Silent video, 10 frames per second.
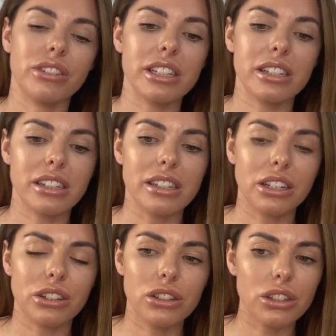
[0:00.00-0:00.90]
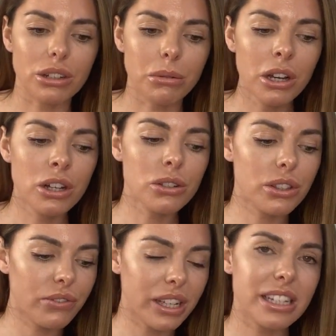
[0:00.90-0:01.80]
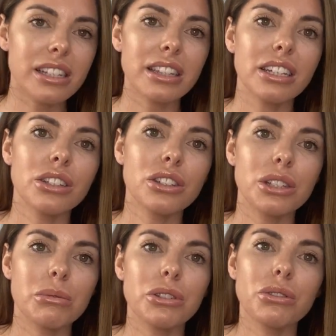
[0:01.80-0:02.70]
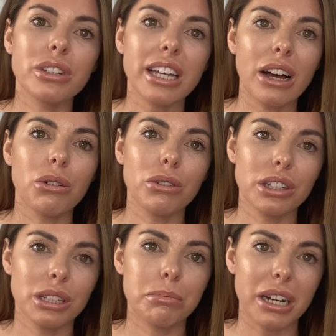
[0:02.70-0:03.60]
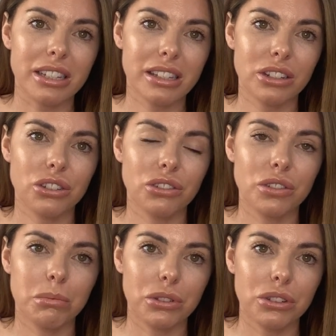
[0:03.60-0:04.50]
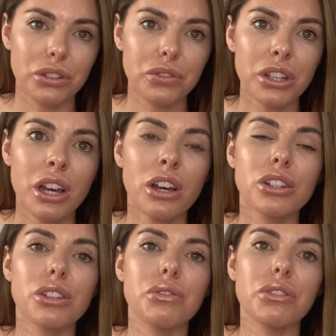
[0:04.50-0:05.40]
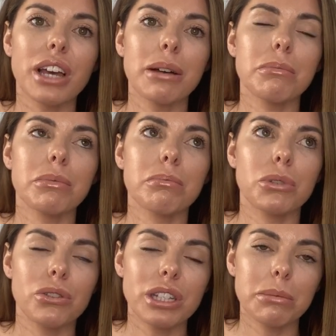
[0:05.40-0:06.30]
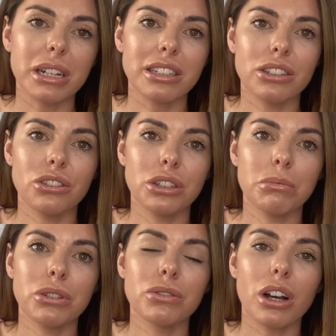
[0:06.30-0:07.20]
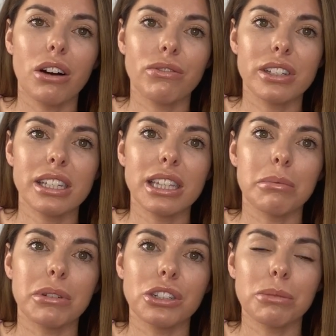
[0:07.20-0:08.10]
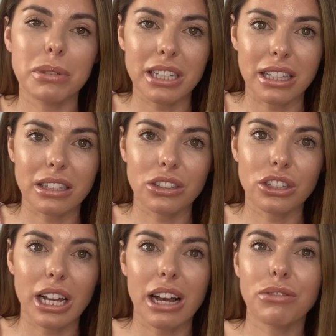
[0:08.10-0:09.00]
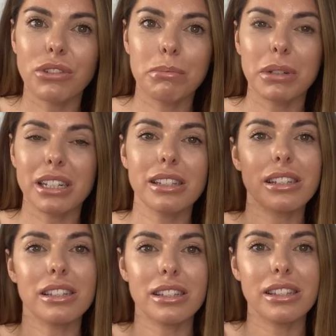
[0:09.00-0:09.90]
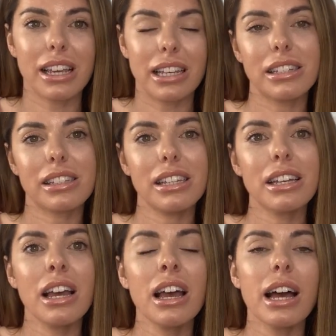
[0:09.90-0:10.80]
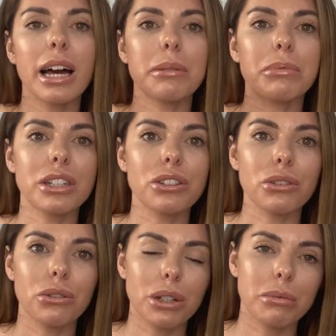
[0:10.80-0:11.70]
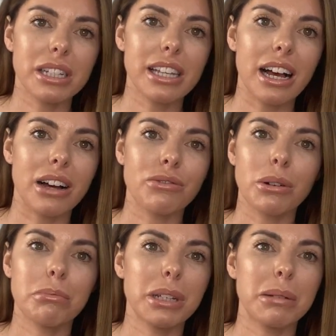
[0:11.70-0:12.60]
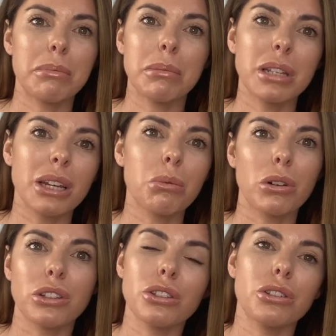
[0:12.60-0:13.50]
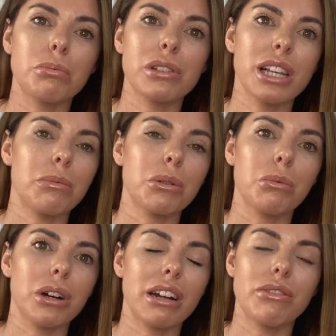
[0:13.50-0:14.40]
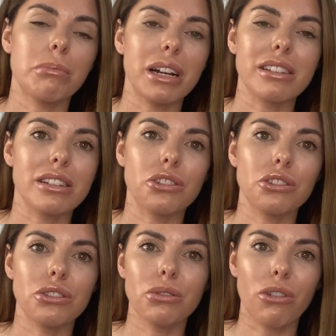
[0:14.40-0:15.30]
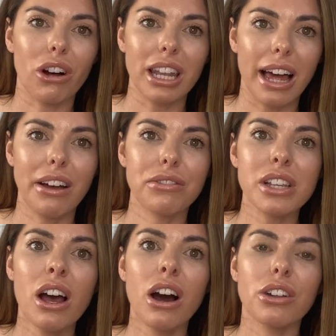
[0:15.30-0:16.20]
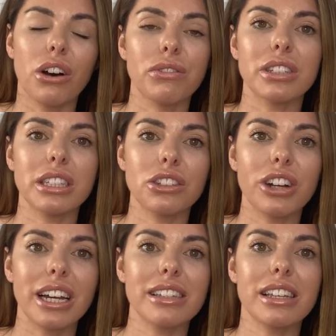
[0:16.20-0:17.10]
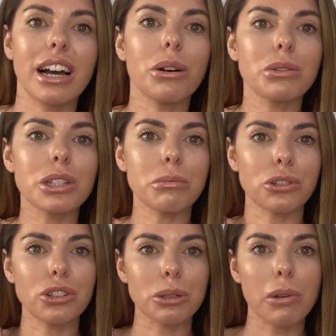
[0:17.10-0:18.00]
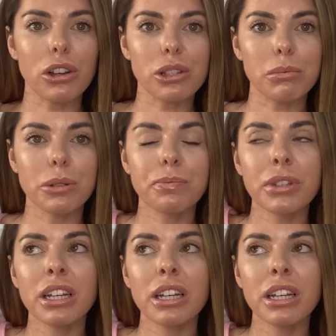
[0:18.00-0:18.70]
things that you can do. So the first thing that you can do is you can get all of your breast tissue removed. So if you get most of your breast tissue removed, obviously that brings your percentage down from being 60 to 80, and it brings it all the way down from being maybe like 1 to 2% with whatever breast tissue you've got left. But obviously they try and take out as much as possible